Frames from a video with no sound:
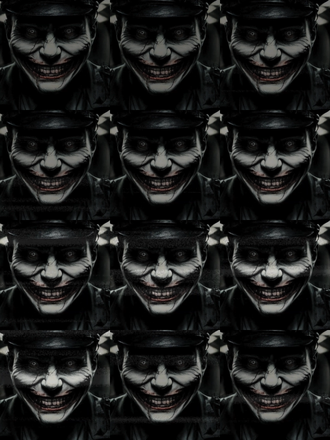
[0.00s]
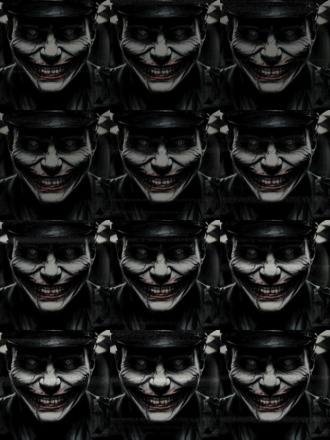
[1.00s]
Far from making me feel better,
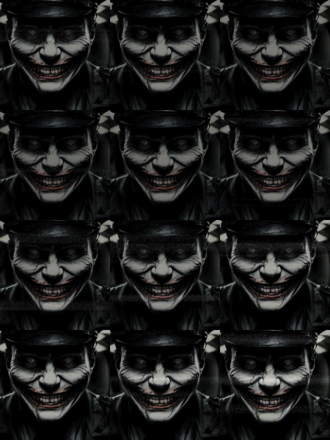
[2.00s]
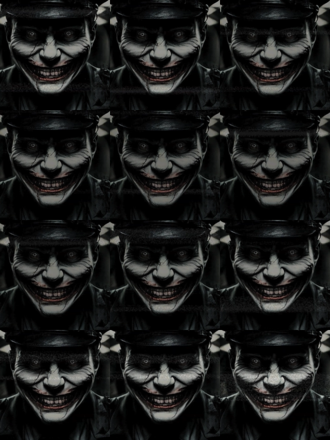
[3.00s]
the announcement caused the fear to
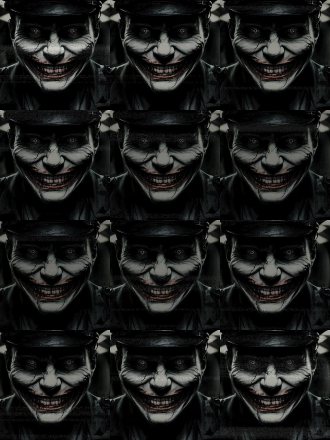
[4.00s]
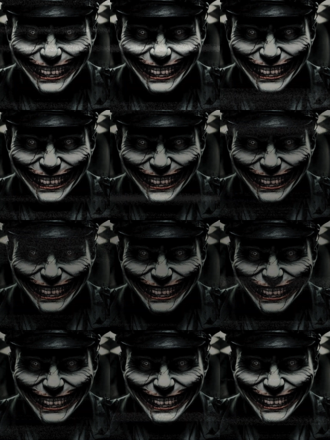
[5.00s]
further intensify.
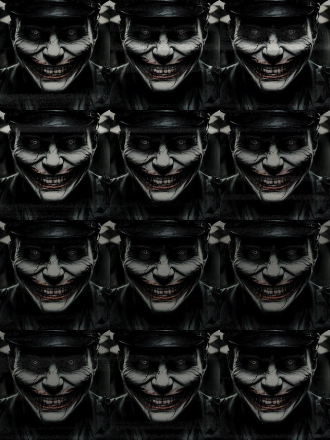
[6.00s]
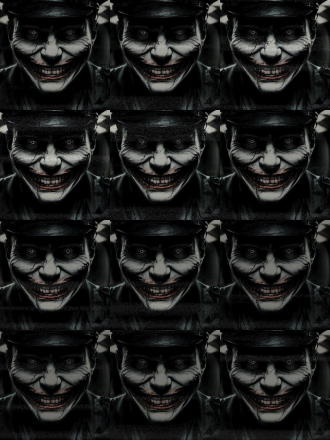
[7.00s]
If anything was going to happen, it
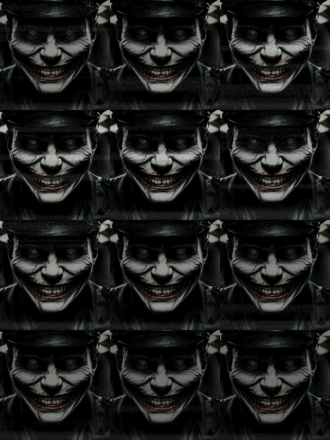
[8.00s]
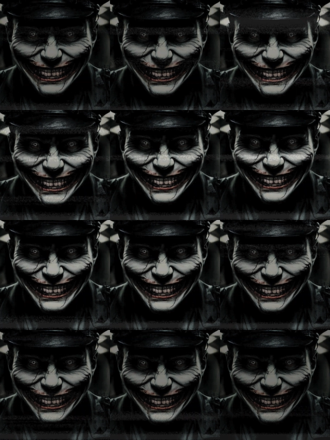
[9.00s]
would be between now and the next station.
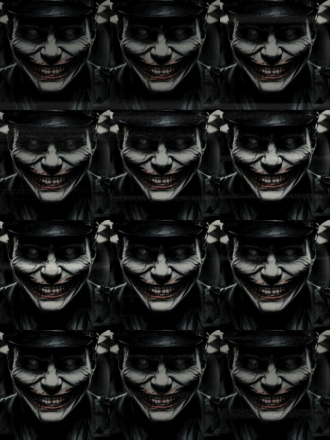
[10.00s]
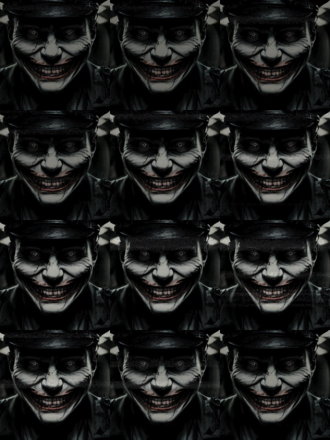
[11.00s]
I kept calm,
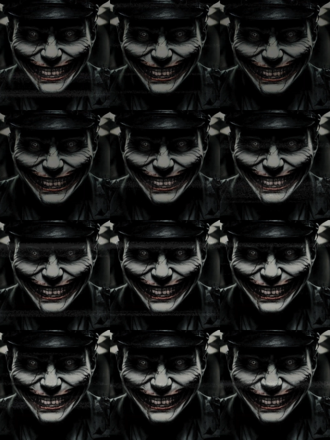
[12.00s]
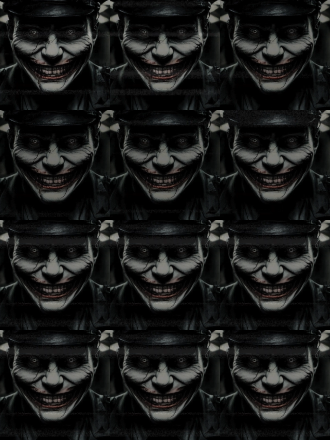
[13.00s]
turning the page of the newspaper.